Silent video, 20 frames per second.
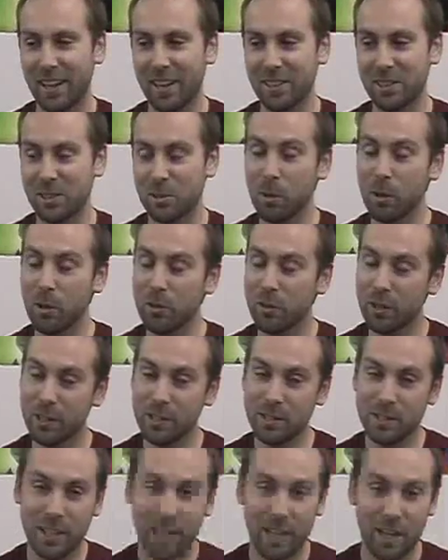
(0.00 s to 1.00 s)
Some other
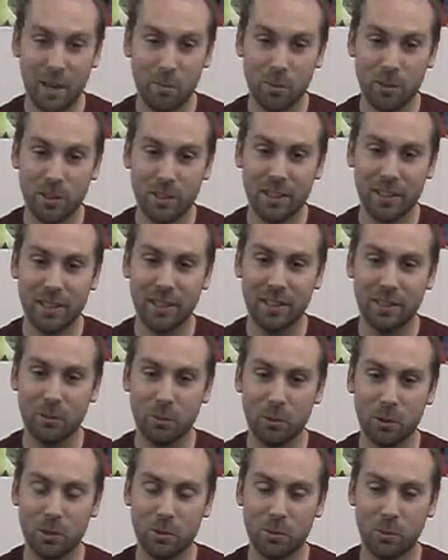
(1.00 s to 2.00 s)
things that happened in it
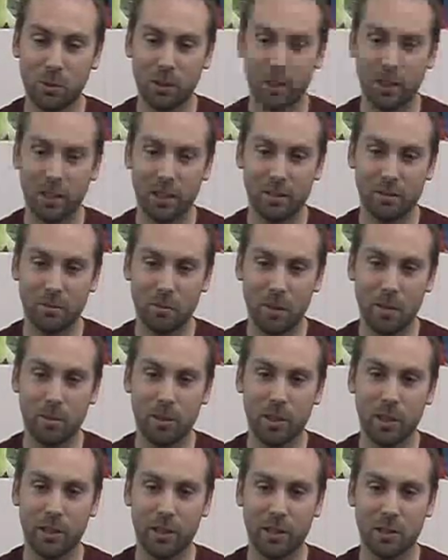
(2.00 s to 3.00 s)
which were
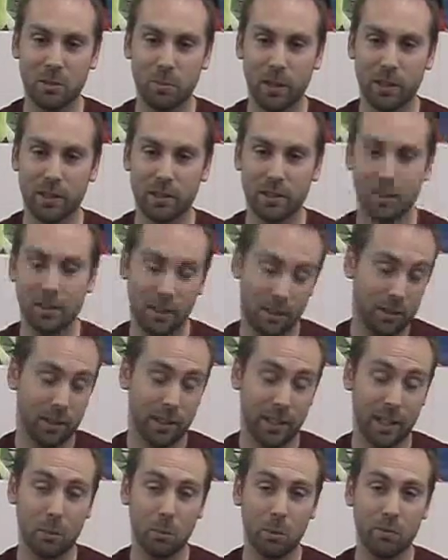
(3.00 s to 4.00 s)
maybe unexpected.
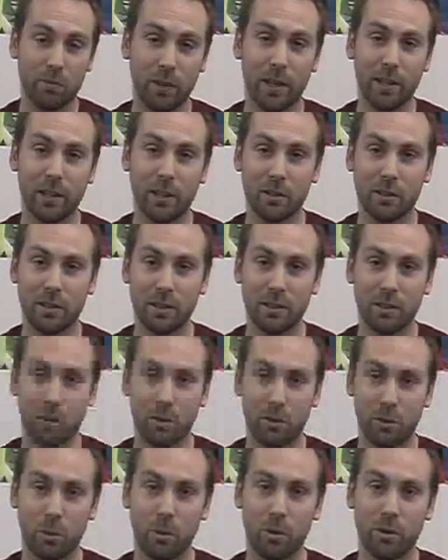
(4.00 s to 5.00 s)
Again, we find out that the
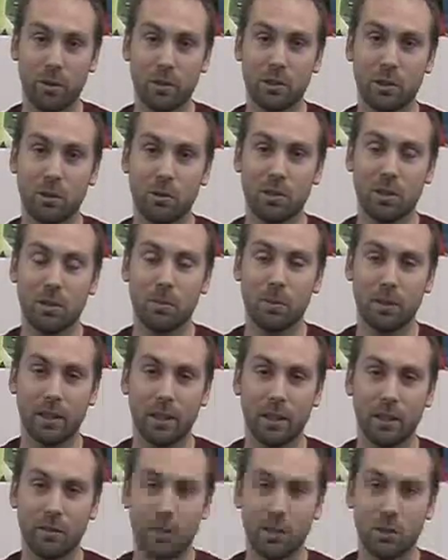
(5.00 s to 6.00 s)
Thor that shows up at the
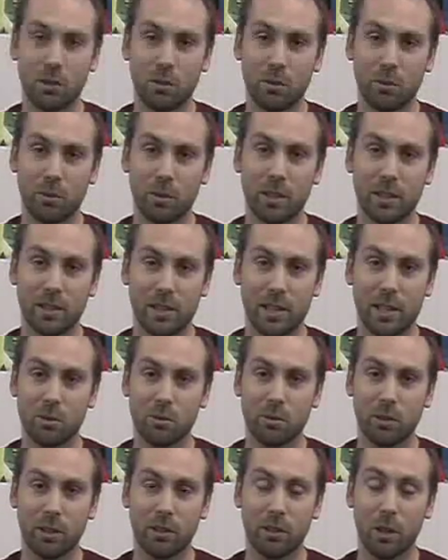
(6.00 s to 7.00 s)
end of issue 3 is
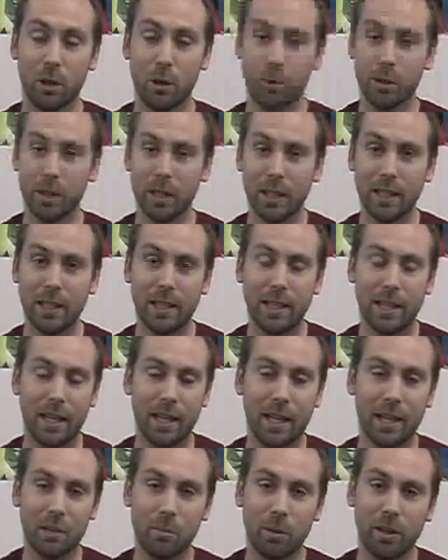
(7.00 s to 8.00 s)
actually a clone,
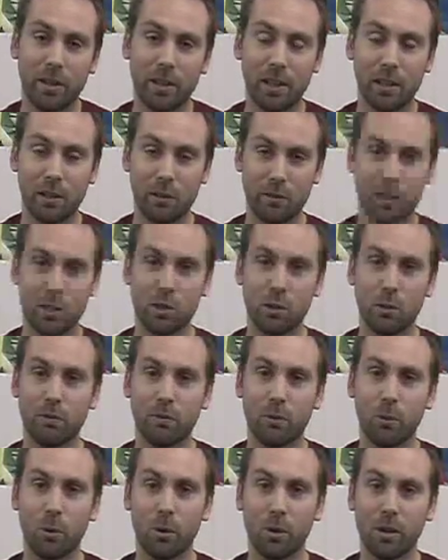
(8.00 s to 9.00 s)
and by the end of issue
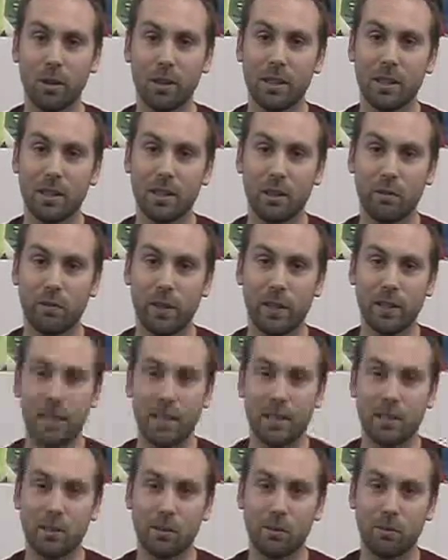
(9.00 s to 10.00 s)
4, the
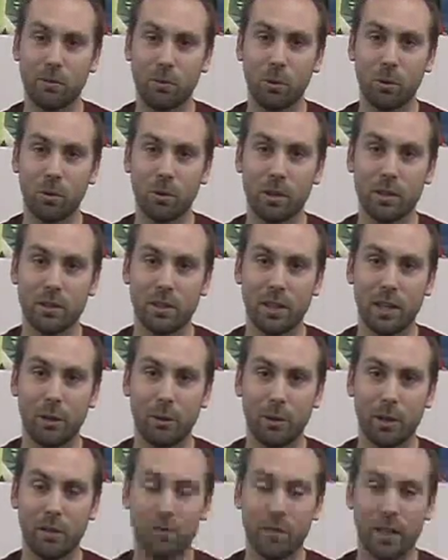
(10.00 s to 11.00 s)
Fantastic Four is
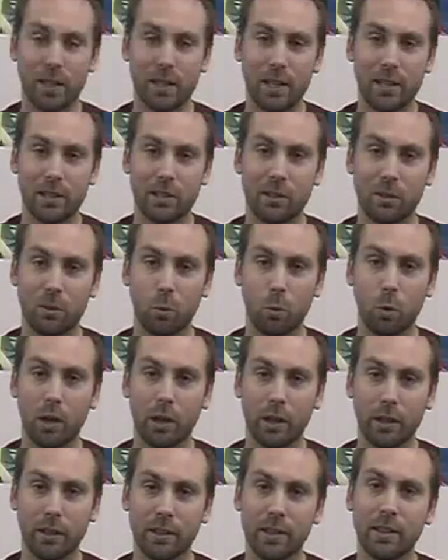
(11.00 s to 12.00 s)
now a Fantastic
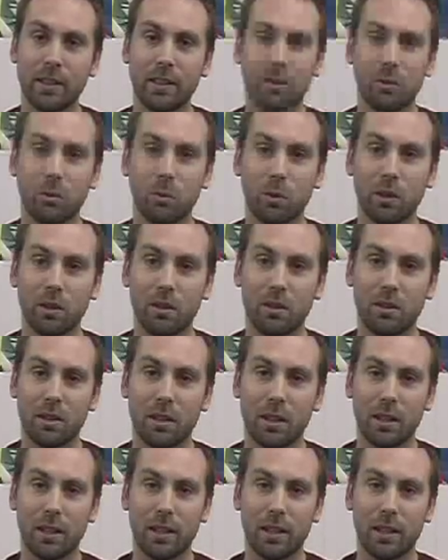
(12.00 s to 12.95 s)
One with